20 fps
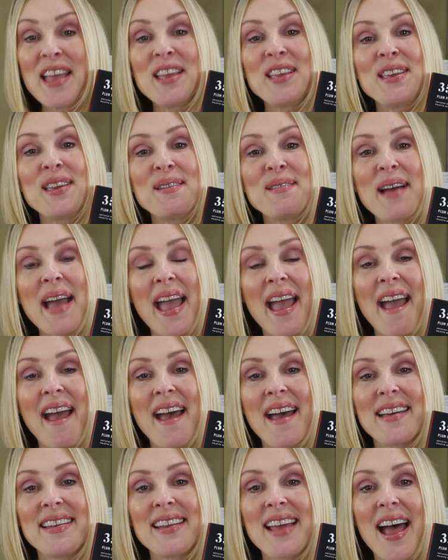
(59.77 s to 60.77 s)
You
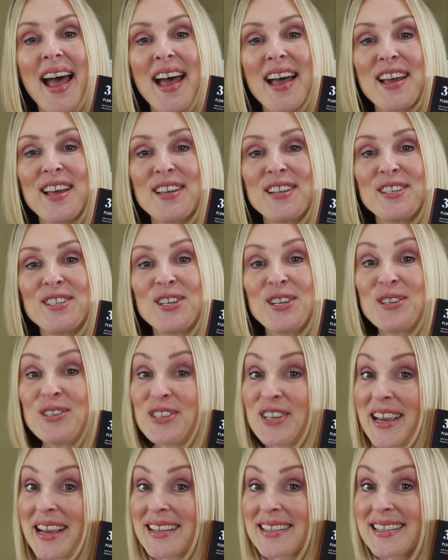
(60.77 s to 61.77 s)
had 2
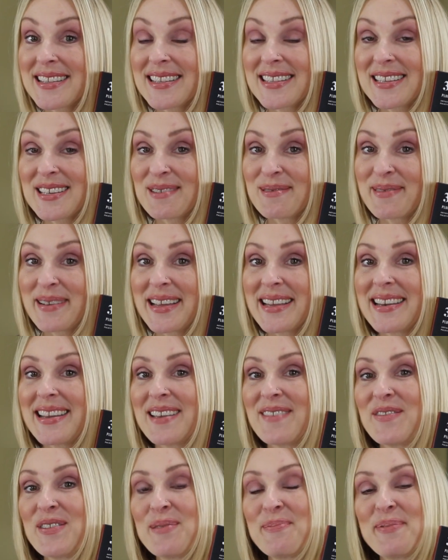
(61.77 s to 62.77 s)
chances to win
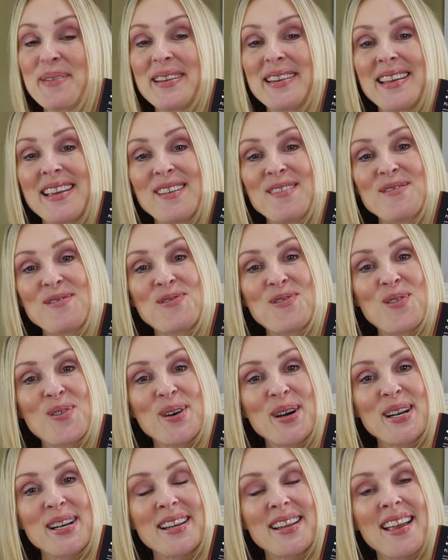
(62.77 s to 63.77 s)
if you put in
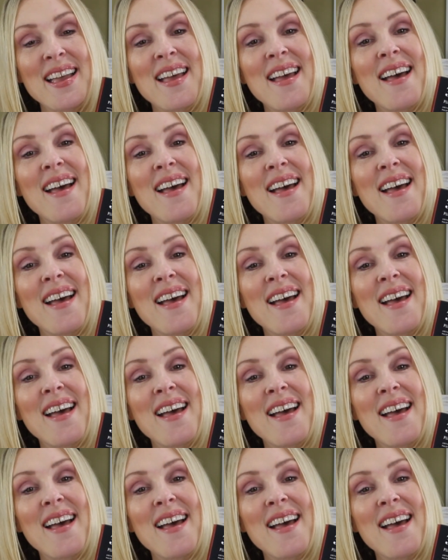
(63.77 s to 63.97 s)
for it